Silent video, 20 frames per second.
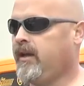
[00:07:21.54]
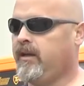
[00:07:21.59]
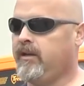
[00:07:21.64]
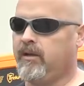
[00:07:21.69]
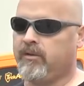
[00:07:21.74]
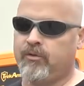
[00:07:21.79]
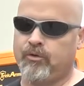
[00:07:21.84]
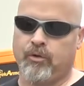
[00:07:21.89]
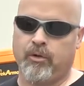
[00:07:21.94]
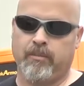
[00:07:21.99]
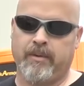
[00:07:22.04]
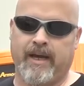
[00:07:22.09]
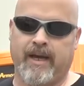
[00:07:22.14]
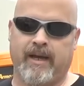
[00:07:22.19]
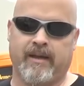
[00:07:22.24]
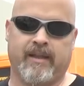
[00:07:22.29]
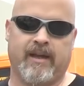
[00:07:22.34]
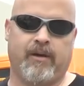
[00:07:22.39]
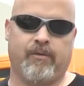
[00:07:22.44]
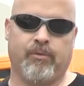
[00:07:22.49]
in your tool
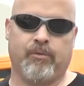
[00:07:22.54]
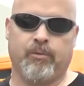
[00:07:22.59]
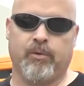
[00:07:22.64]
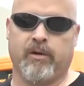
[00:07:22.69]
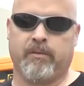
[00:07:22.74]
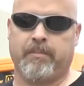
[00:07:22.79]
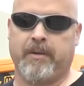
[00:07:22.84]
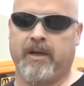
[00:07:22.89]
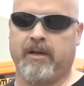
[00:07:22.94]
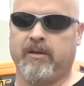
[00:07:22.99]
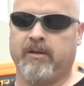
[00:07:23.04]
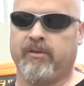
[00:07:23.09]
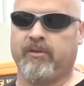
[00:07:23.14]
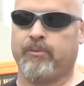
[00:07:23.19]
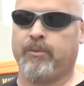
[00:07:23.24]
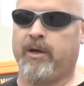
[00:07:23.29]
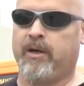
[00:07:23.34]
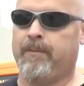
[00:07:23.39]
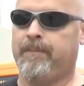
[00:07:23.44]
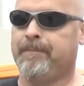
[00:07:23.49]
bag, that would work better as
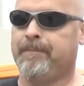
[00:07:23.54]
well.